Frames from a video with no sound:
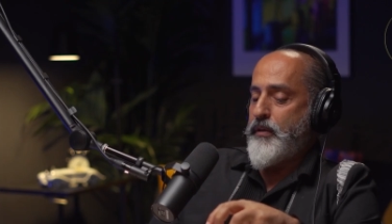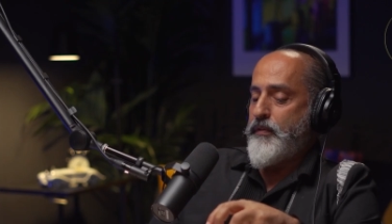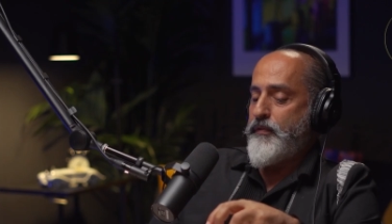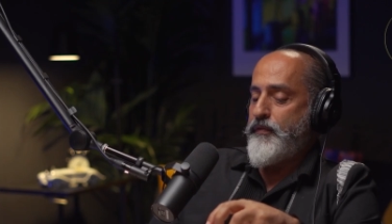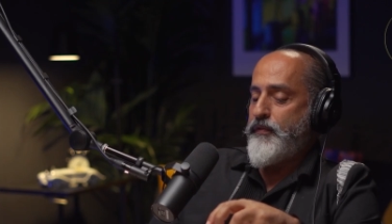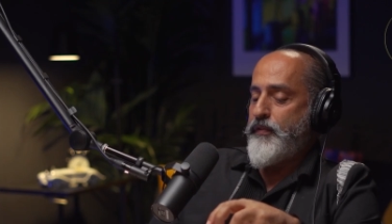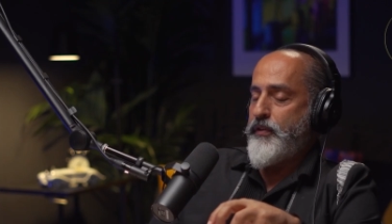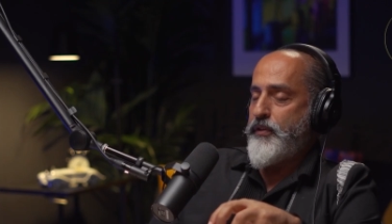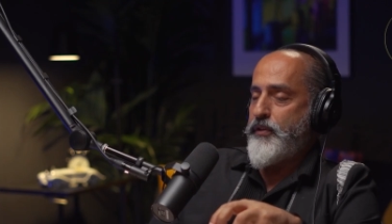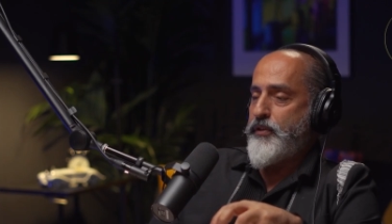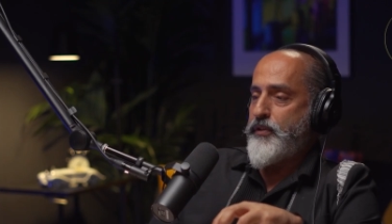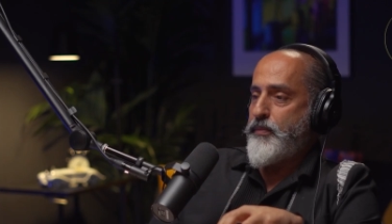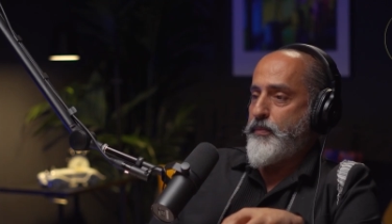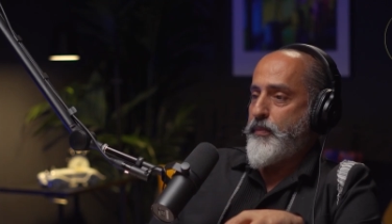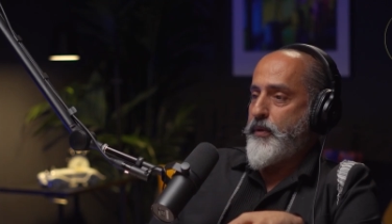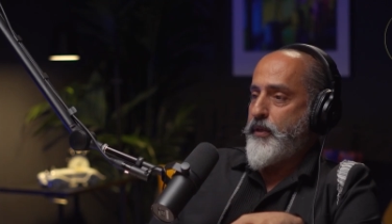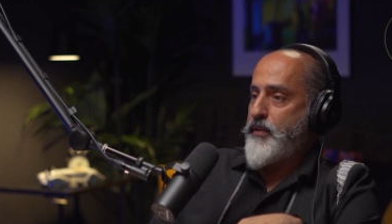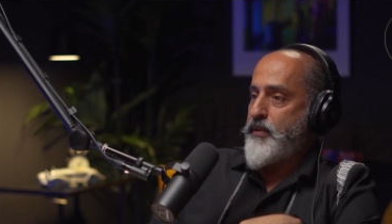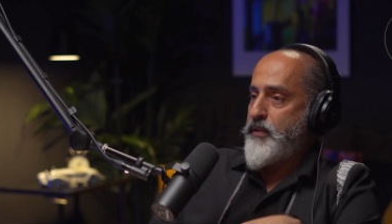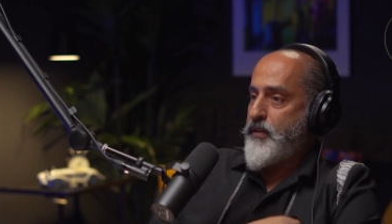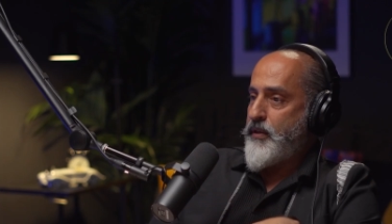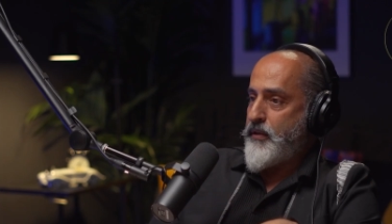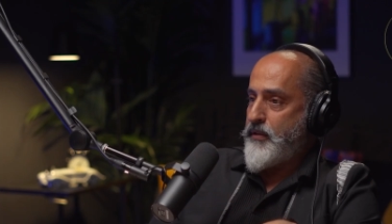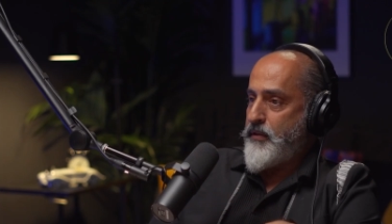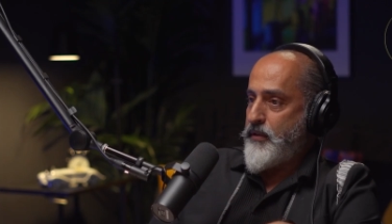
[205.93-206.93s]
finished my
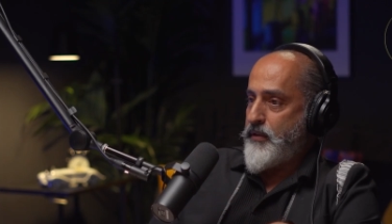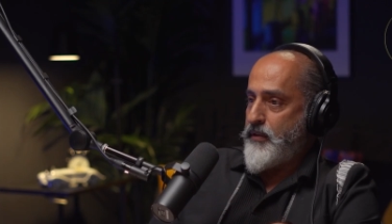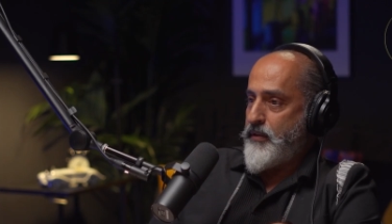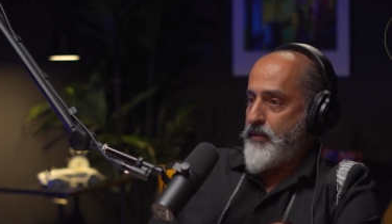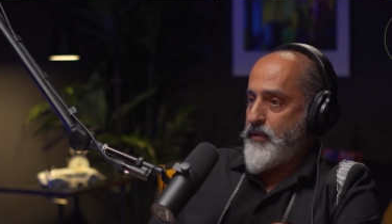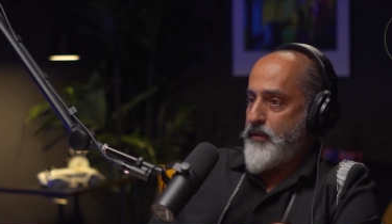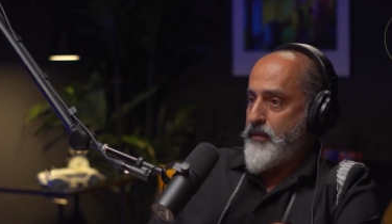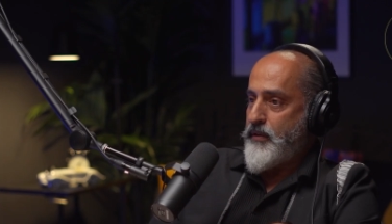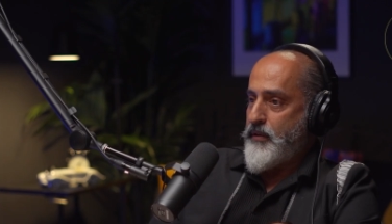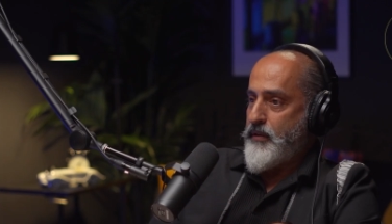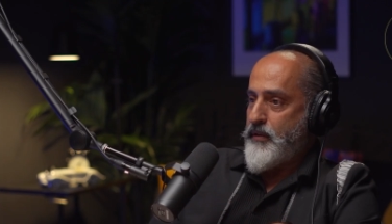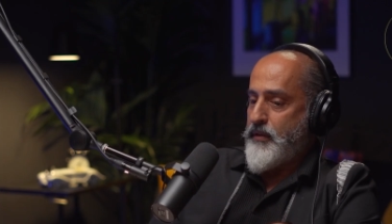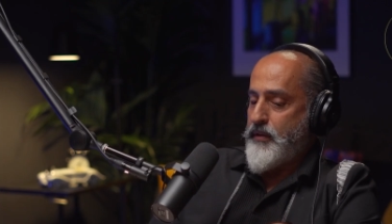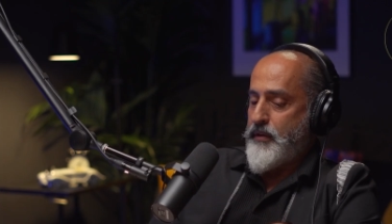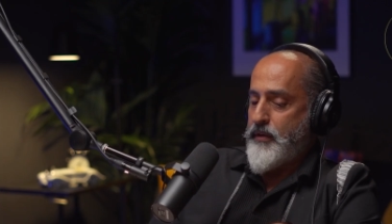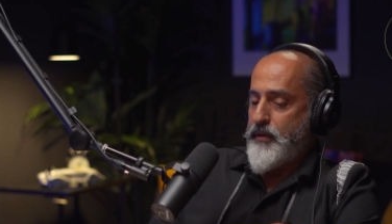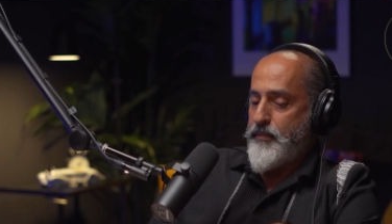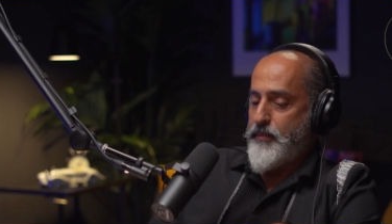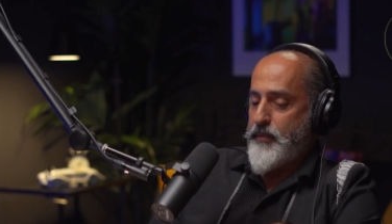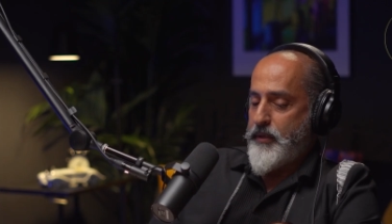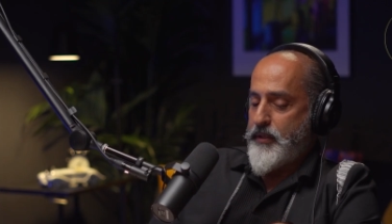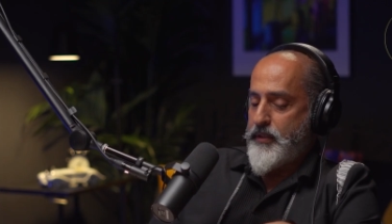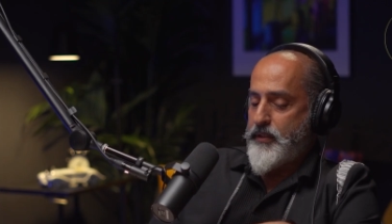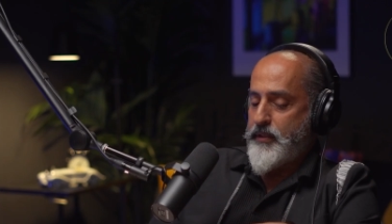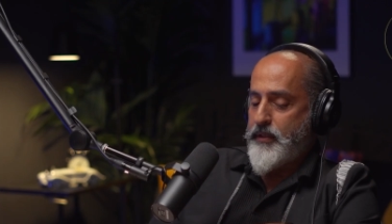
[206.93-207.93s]
studied
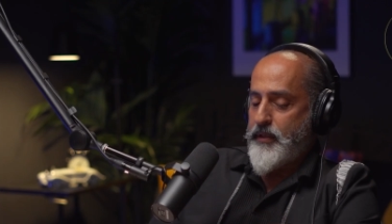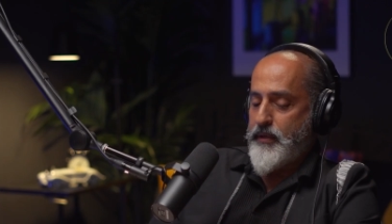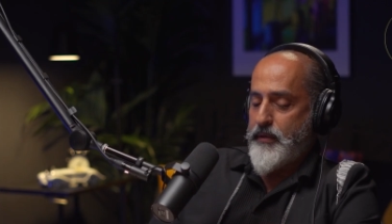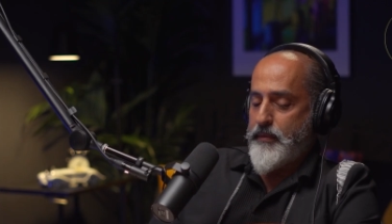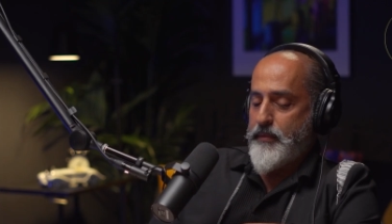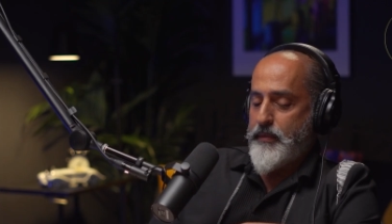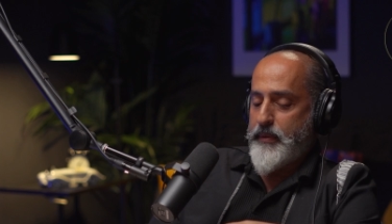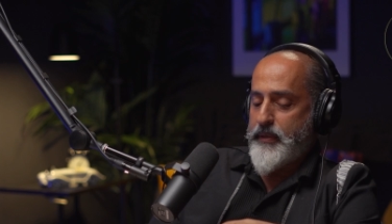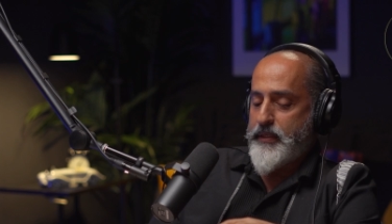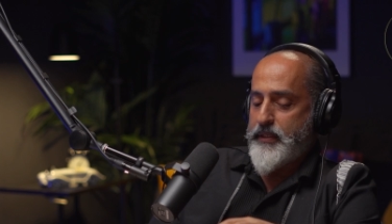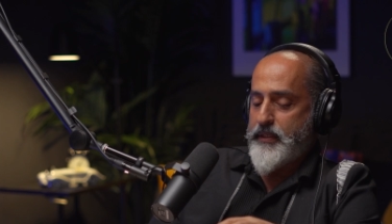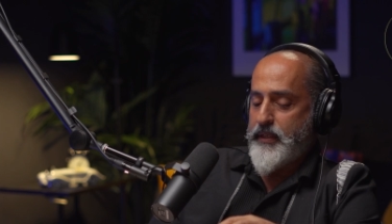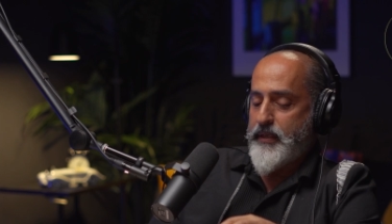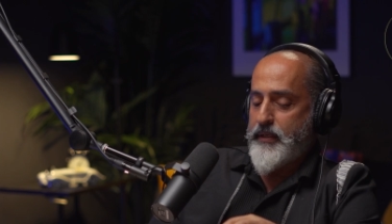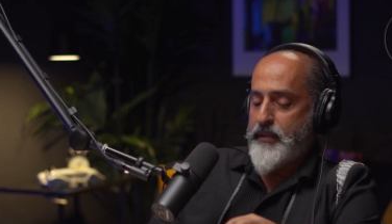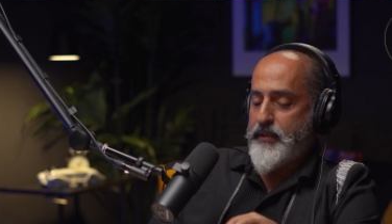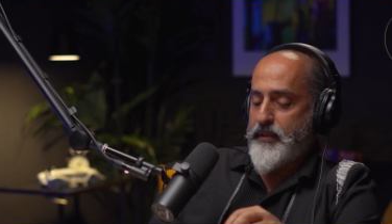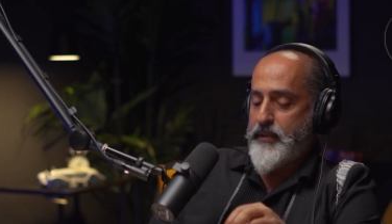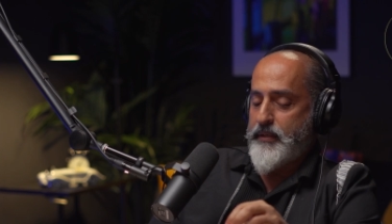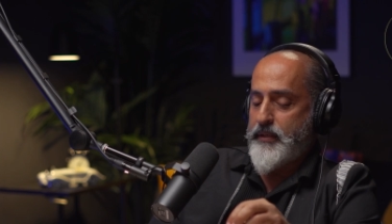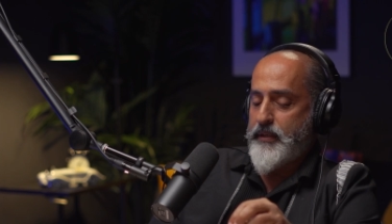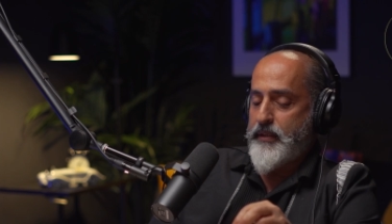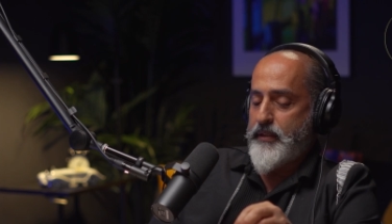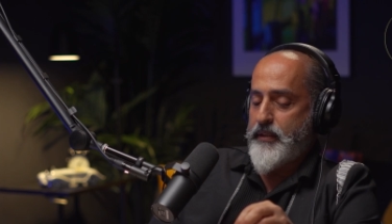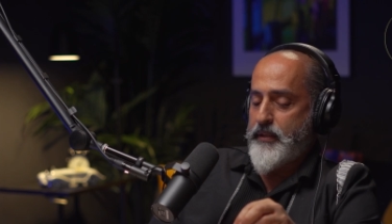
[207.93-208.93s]
my, st- my
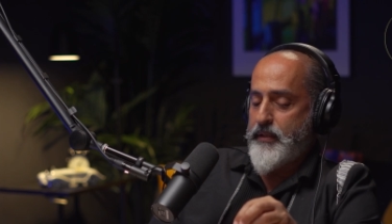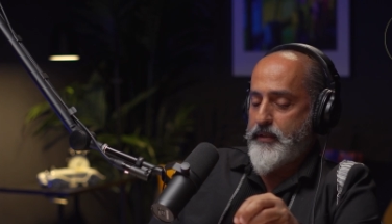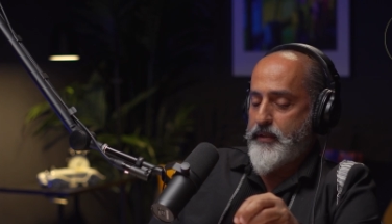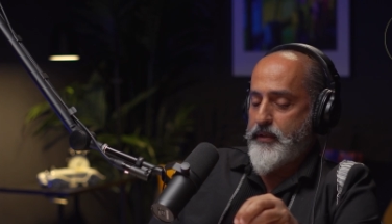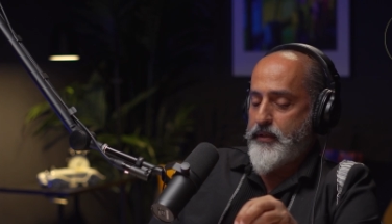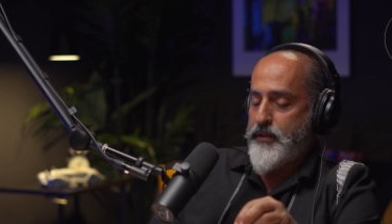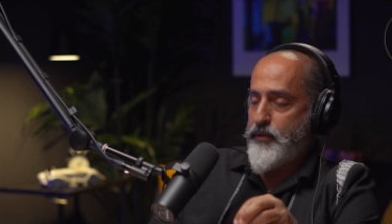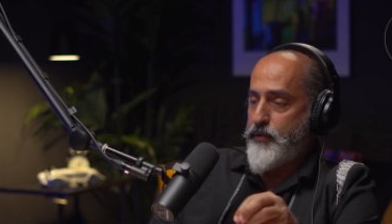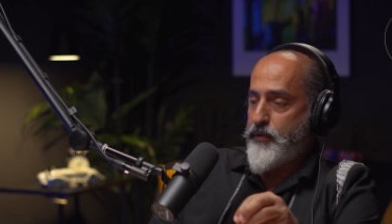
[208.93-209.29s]
studies and the